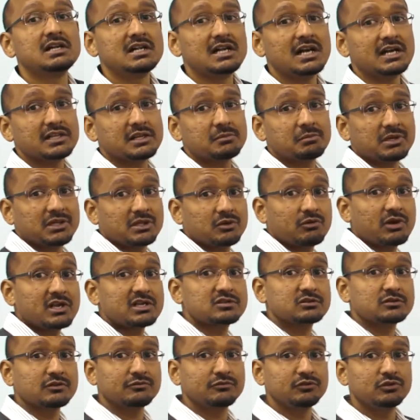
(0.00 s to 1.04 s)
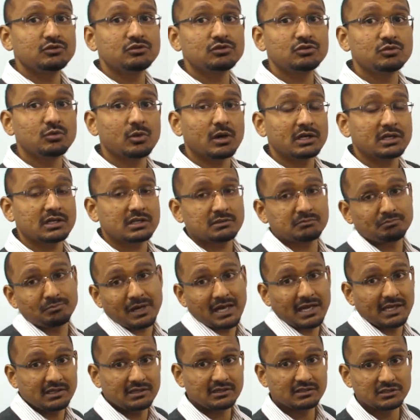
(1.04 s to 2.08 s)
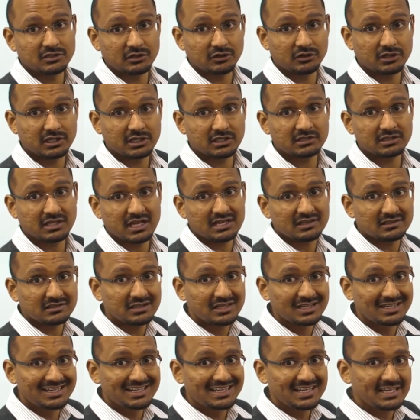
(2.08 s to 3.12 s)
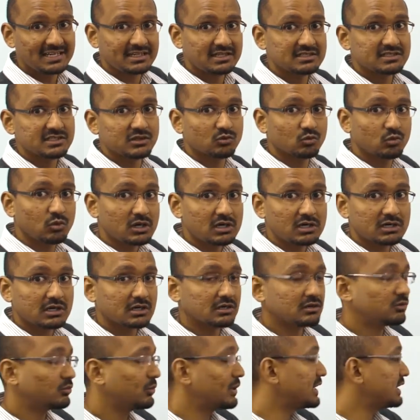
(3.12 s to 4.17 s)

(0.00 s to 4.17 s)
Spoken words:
But the rest of you want to buy turkey. And it doesn't work